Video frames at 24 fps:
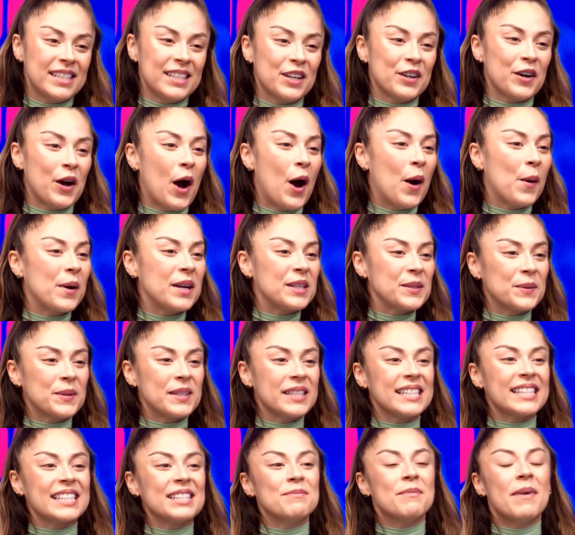You're always with
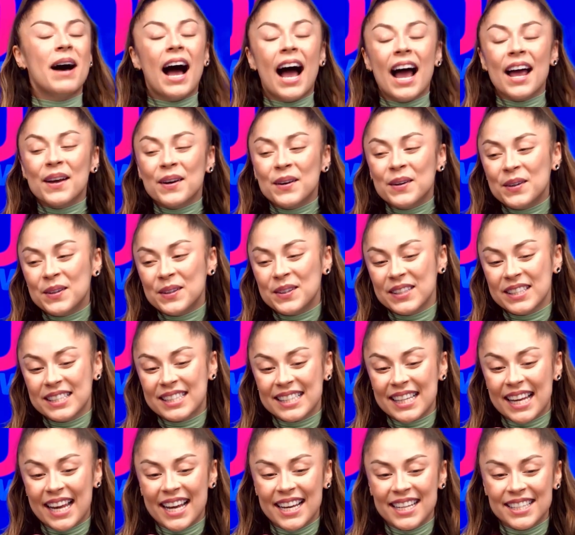the smiles
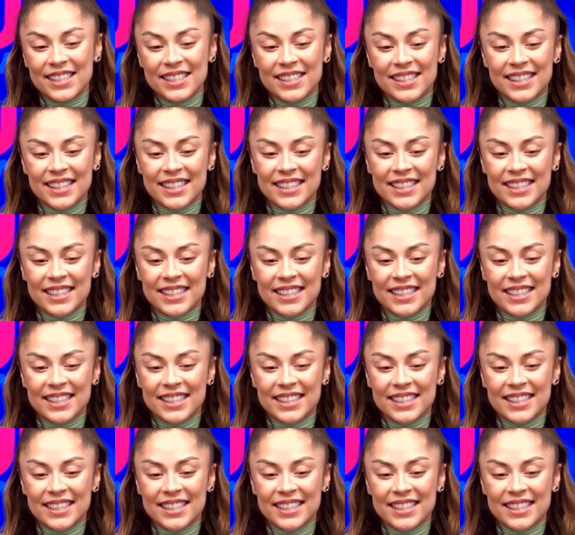Thanks, and guys.